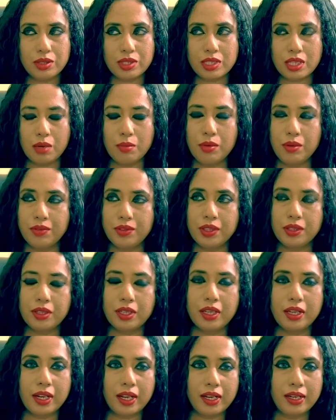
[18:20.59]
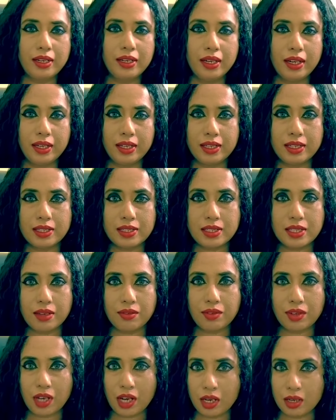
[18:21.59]
some of the great letters
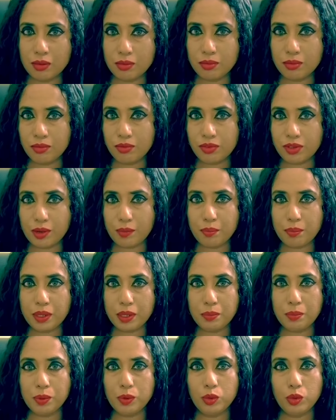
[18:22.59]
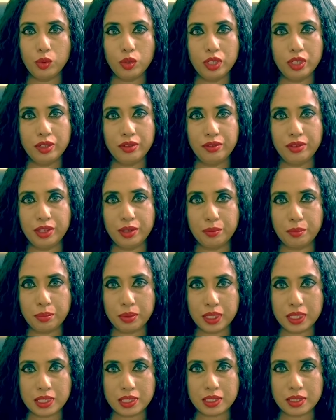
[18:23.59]
have come from people who lived in
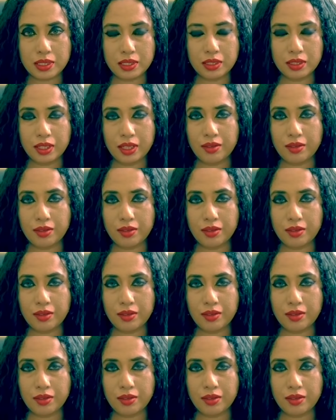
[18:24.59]
prison.